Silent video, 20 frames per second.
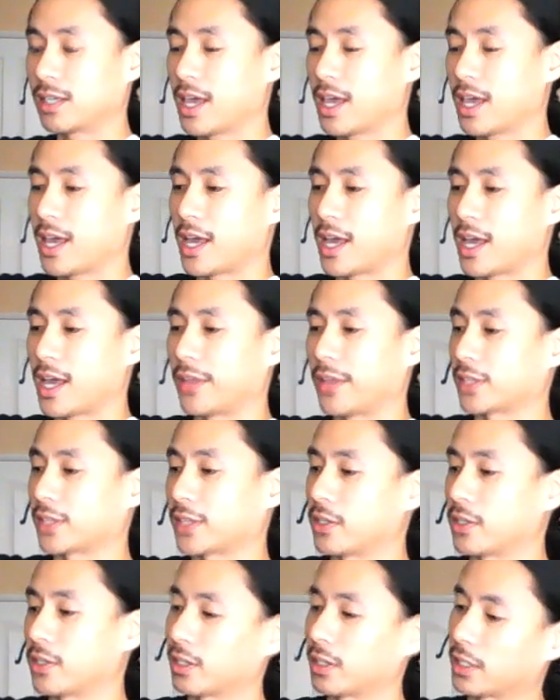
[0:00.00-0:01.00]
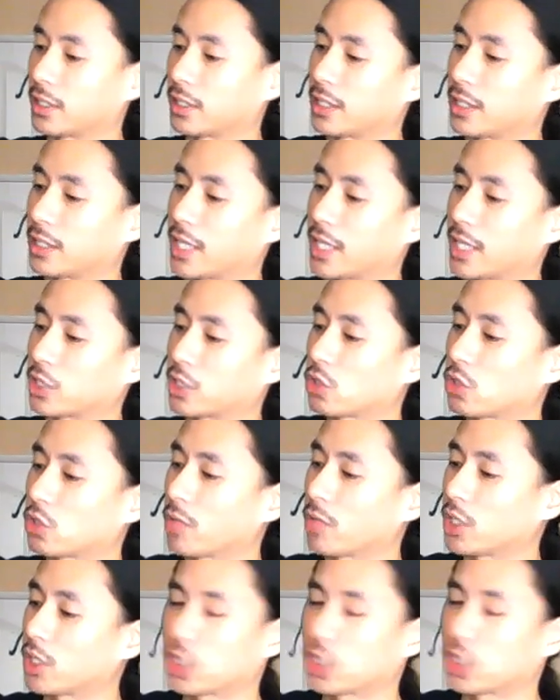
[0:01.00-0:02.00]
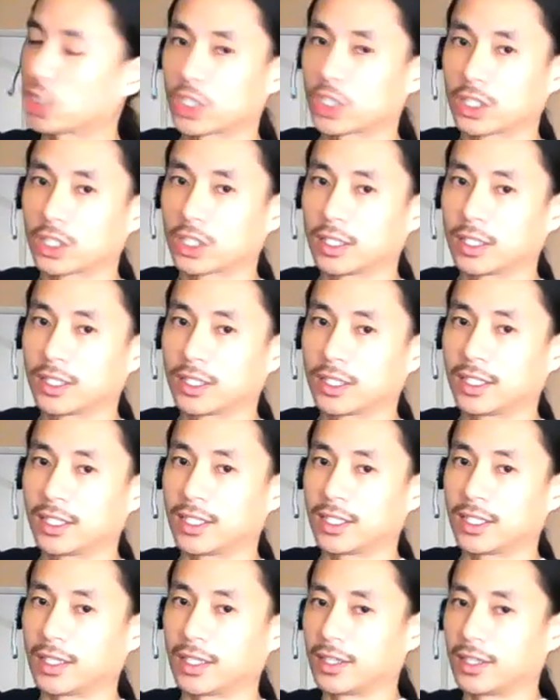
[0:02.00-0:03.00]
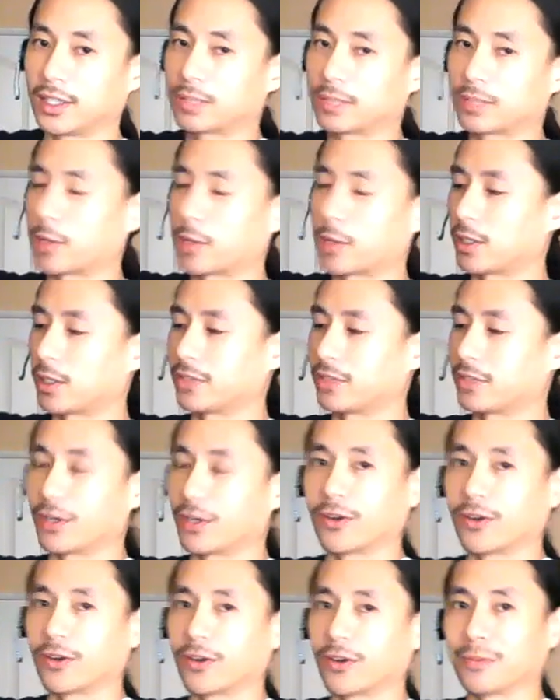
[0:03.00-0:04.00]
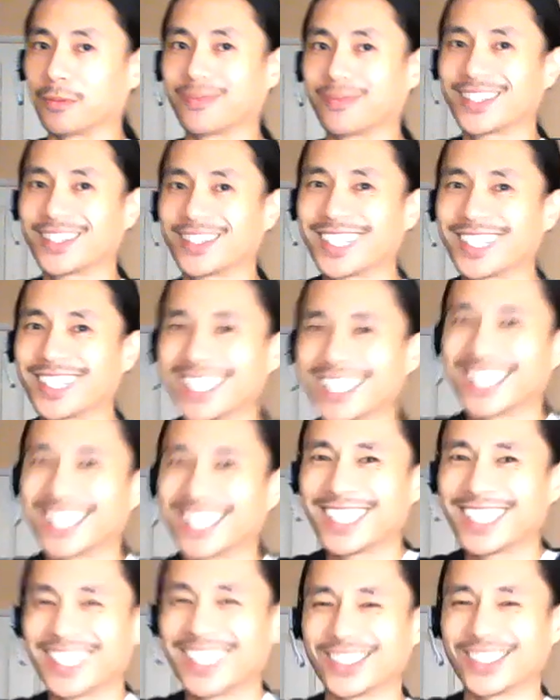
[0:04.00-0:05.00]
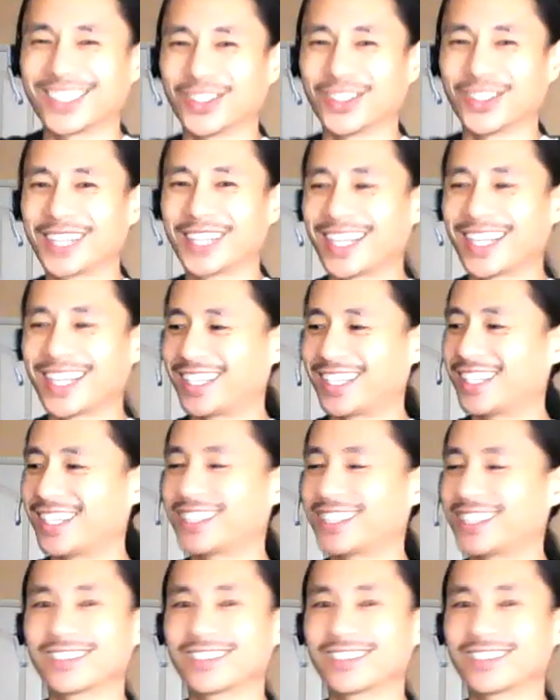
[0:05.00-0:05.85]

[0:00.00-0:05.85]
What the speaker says: and that's how you're gonna get that stretch in this part of your arm. So hold that there.